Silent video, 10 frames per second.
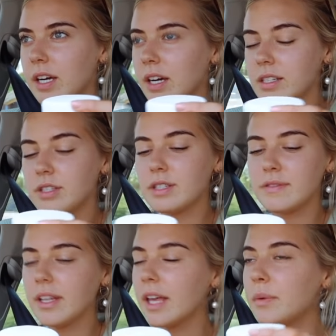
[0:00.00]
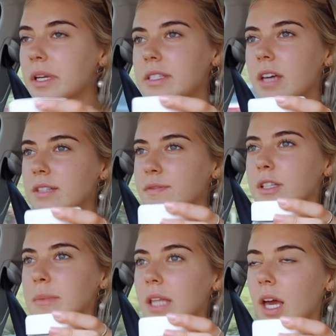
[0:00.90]
because I just feel like when I start to
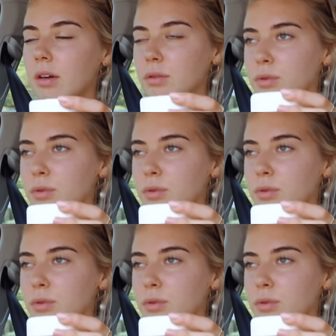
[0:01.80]
feel a bit like,